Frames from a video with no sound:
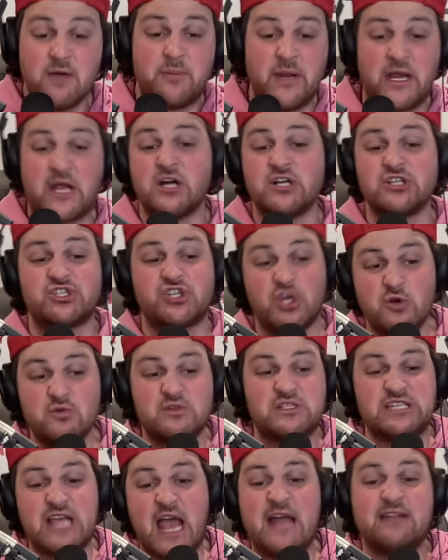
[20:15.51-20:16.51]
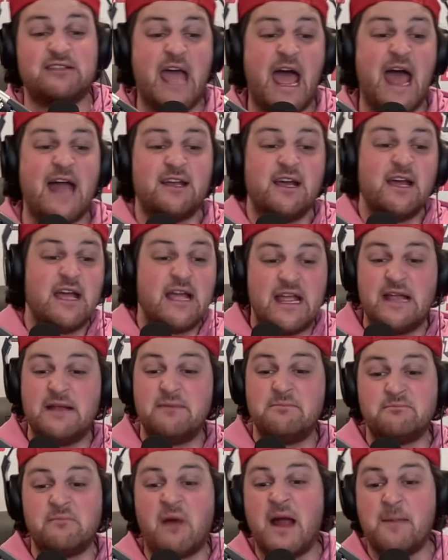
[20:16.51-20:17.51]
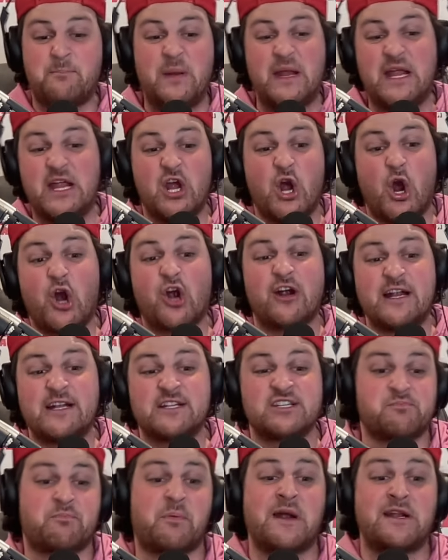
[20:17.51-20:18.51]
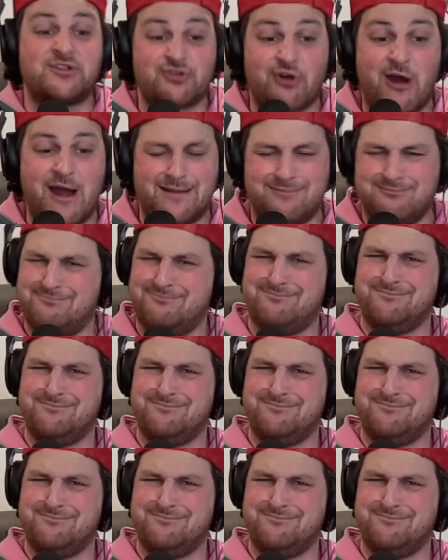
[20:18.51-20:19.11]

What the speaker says: because you said that he might be hurt in spring training.